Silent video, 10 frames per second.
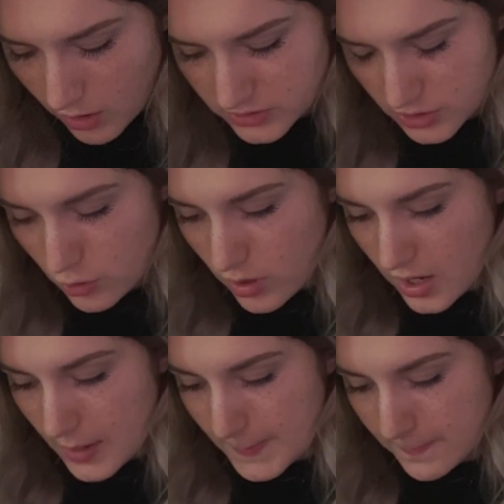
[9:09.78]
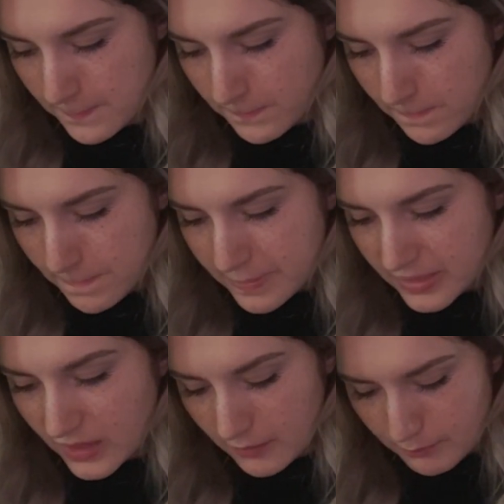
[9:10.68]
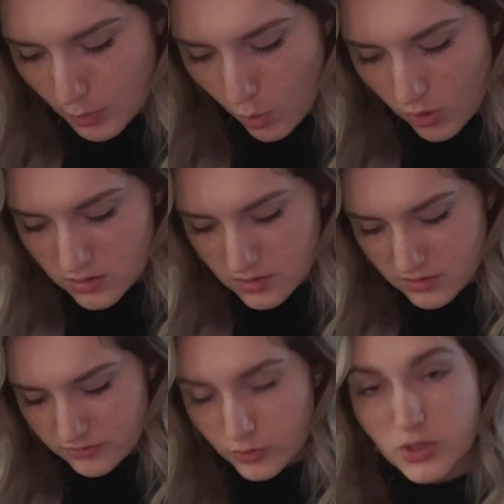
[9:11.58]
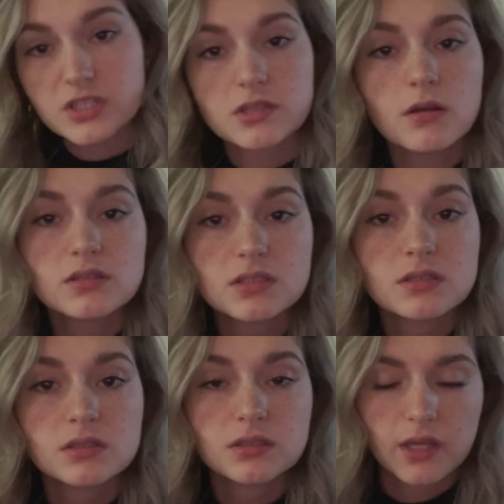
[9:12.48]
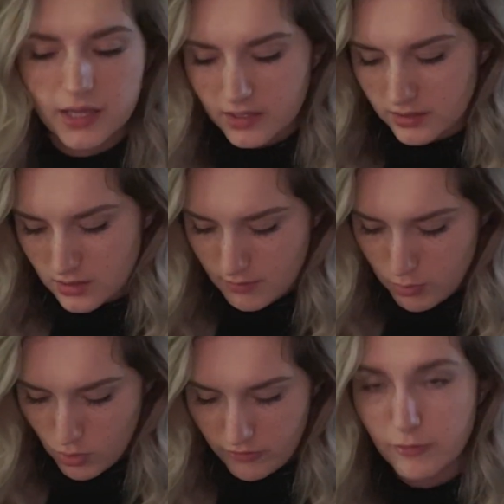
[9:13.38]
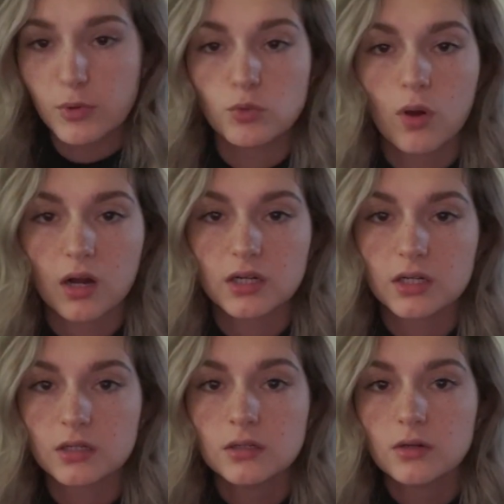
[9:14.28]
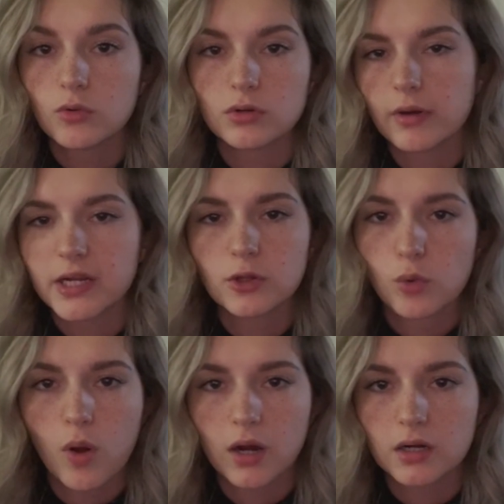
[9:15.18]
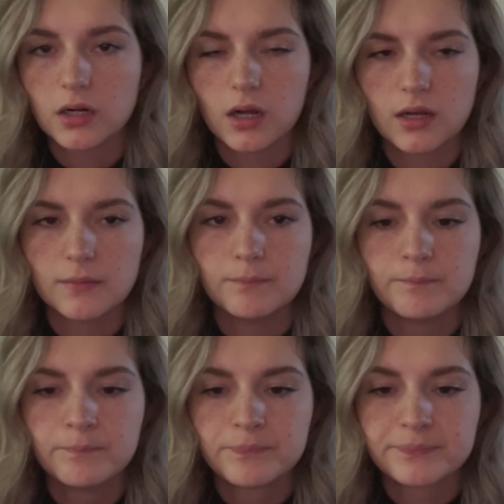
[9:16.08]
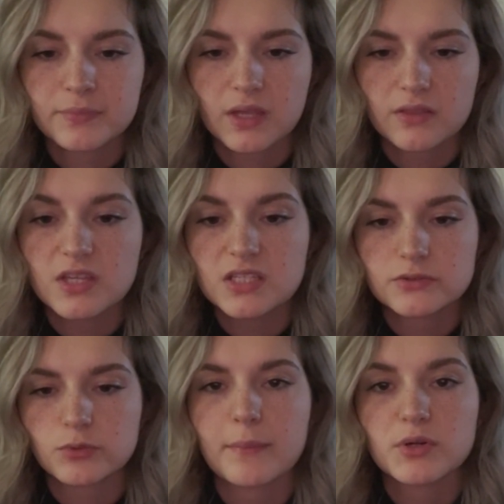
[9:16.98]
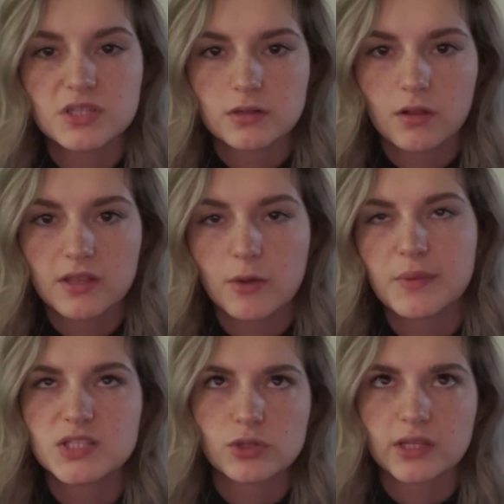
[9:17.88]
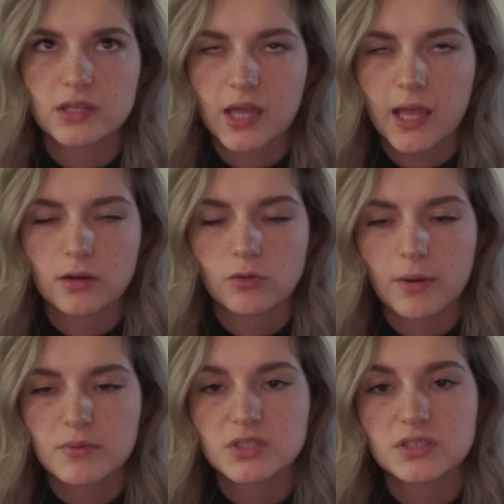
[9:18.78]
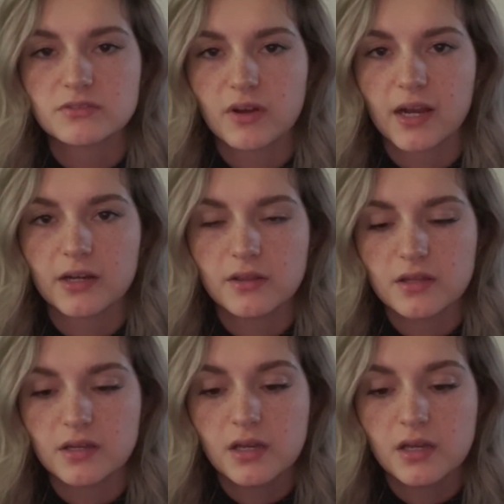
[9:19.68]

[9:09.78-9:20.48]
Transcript: Also, a bowl for salt and a bowl for moon water or regular water. These represent all the elements. So like the candle represents fire,